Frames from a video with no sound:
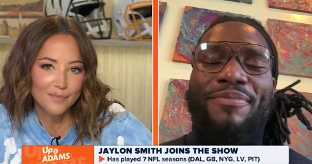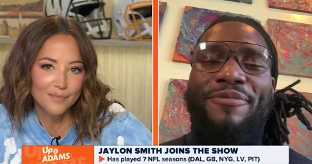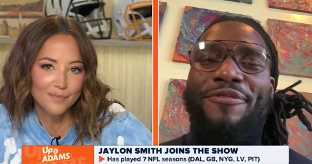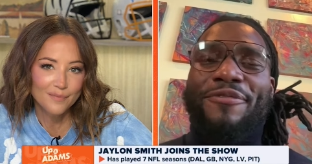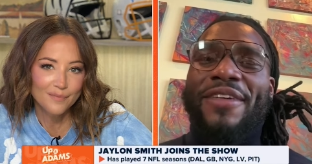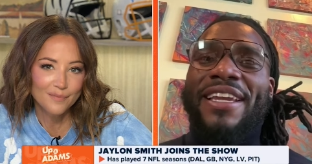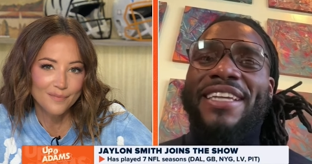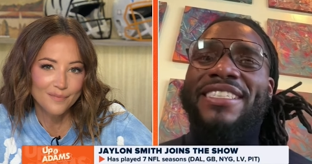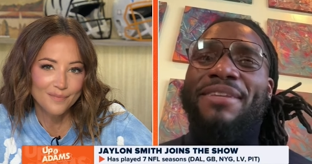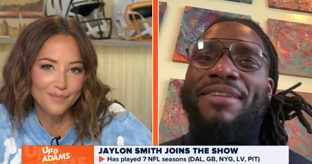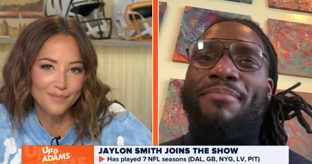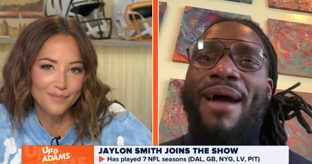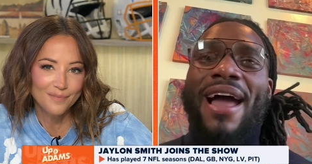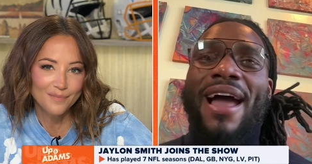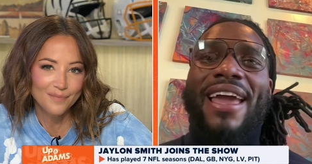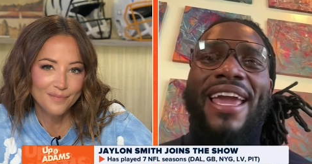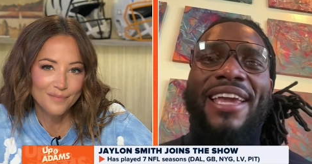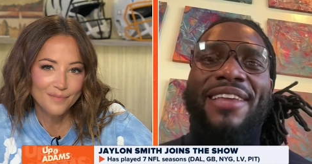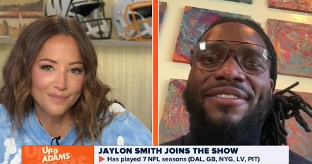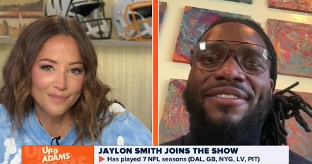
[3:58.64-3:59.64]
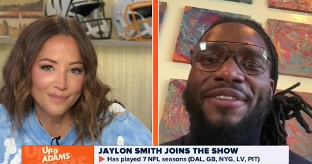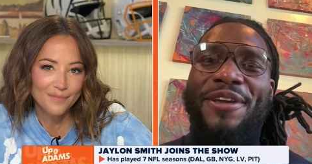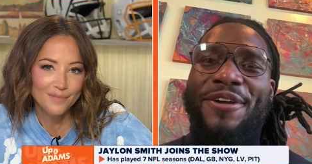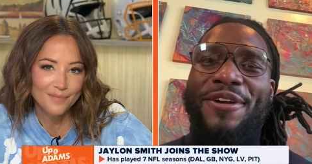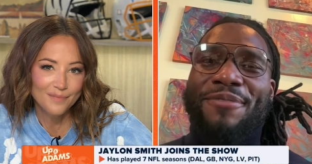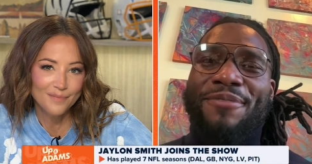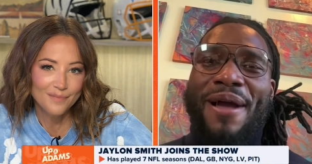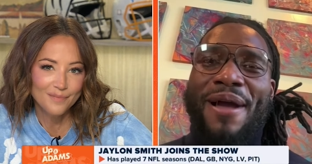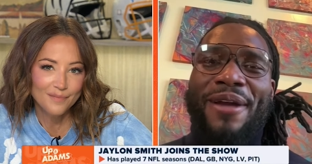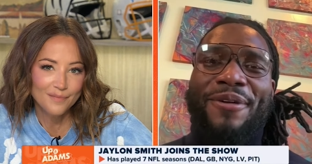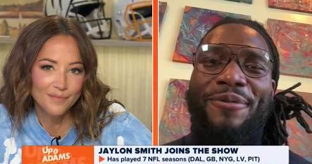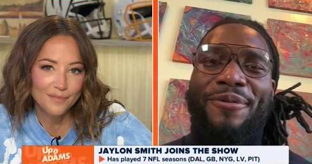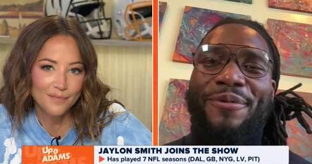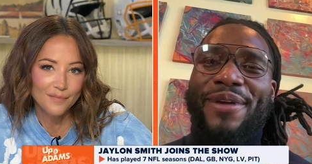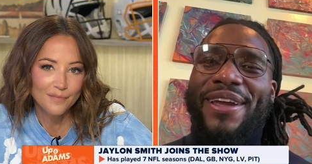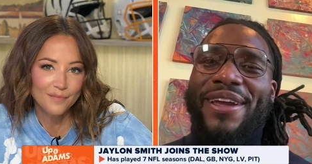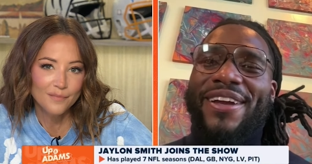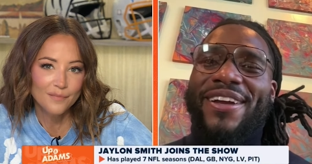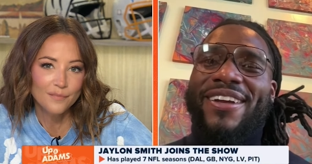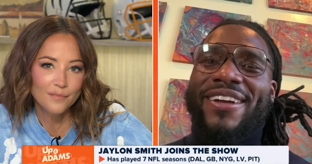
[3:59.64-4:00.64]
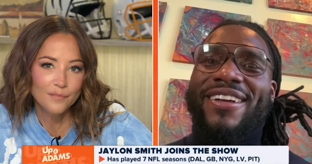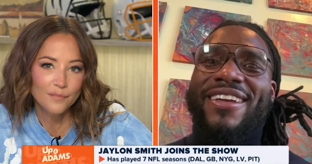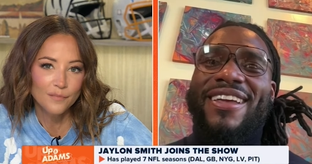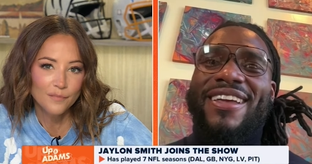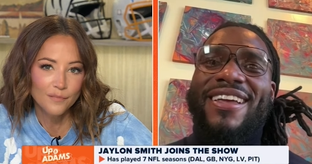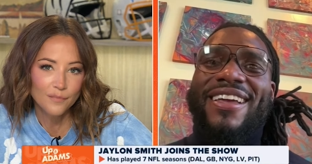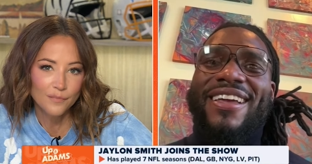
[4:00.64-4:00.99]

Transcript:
Speaker 1: Finishing my 8th year of my career,